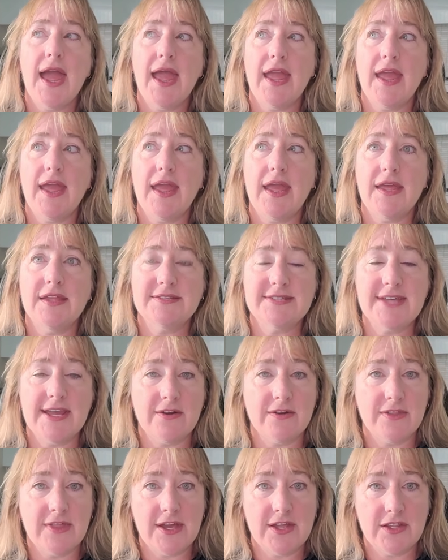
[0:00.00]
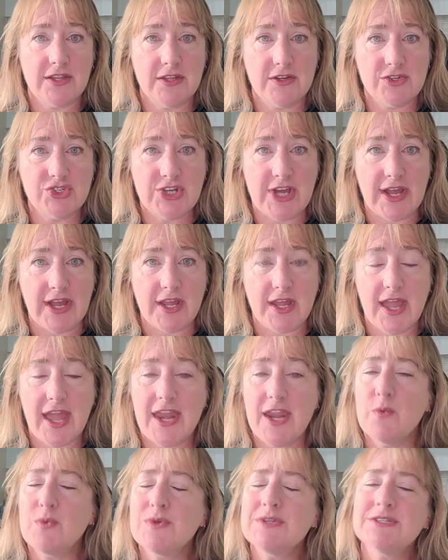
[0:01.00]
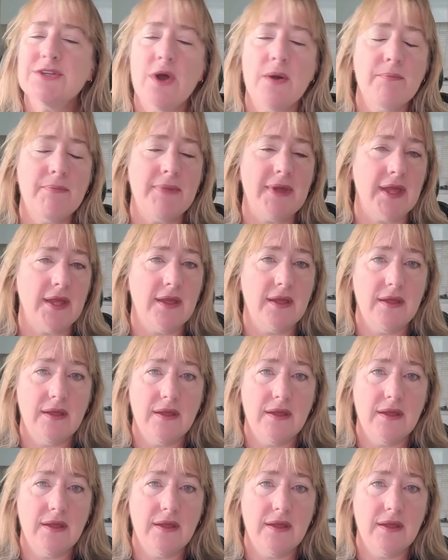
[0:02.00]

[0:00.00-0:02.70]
and take her that little check. And it was not big.